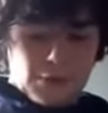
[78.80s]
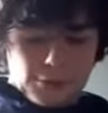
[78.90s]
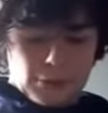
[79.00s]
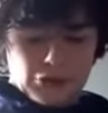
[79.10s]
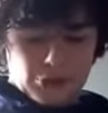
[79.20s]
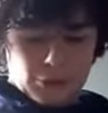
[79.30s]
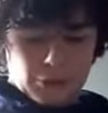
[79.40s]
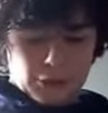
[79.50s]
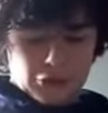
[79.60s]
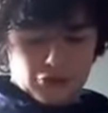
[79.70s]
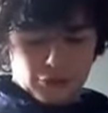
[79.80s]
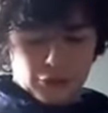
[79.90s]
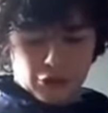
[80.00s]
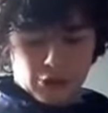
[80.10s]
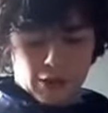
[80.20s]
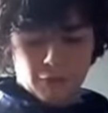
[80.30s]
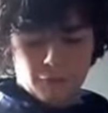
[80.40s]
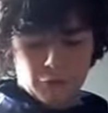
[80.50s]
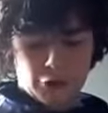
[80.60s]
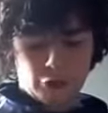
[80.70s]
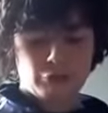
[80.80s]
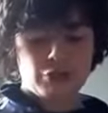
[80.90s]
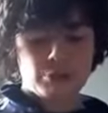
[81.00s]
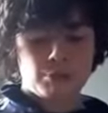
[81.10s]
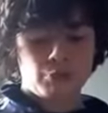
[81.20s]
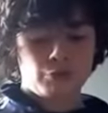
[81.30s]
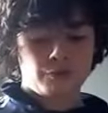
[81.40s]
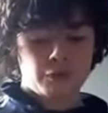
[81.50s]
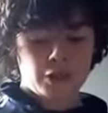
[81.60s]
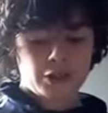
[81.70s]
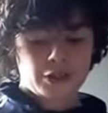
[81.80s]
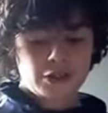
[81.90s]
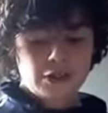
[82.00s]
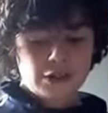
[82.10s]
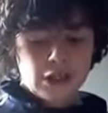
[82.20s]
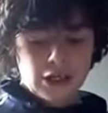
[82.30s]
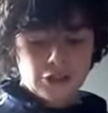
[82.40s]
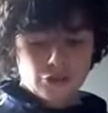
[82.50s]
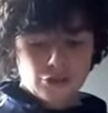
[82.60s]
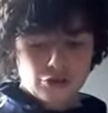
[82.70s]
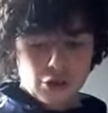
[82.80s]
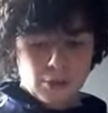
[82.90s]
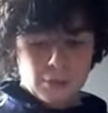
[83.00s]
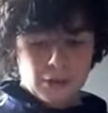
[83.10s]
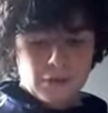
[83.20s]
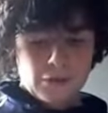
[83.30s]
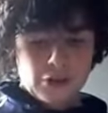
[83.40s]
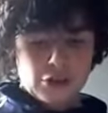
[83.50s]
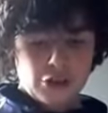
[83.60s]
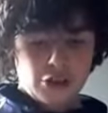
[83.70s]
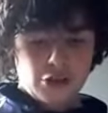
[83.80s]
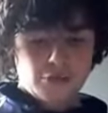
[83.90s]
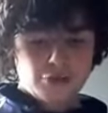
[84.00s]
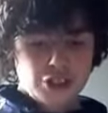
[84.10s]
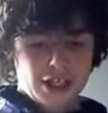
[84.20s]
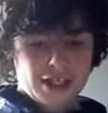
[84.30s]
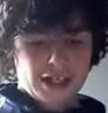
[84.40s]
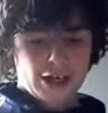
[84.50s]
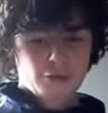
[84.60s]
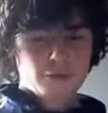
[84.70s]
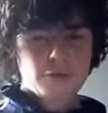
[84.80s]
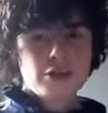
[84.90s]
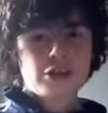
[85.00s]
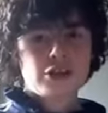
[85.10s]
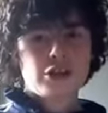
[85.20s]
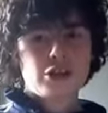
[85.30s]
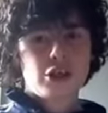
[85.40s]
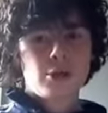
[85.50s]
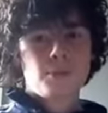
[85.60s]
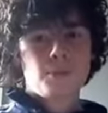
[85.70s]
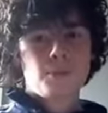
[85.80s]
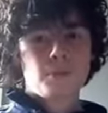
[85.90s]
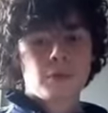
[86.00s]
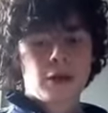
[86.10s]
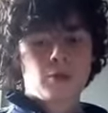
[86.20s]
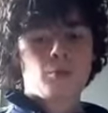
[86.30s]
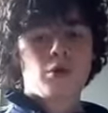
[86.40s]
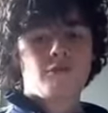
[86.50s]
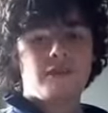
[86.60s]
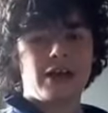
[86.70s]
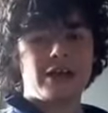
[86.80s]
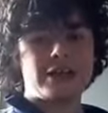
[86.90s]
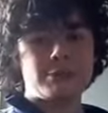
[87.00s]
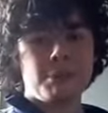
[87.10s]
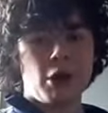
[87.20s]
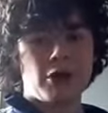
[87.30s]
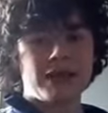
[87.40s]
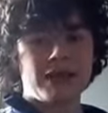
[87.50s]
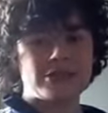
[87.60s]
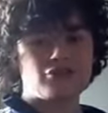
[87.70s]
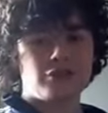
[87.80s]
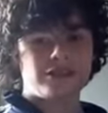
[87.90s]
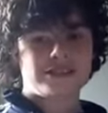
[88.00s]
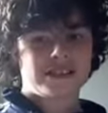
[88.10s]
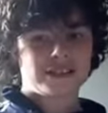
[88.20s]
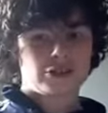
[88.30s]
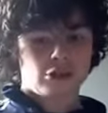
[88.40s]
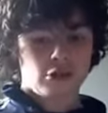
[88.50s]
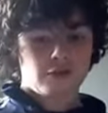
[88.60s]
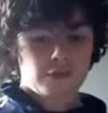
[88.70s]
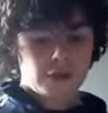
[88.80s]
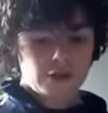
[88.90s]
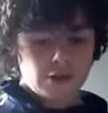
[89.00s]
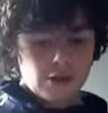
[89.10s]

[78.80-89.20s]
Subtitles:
because I want to make sure, you know, everything goes smoothly. And also I've been, you know, checking out like what rides Park Asterix has to offer.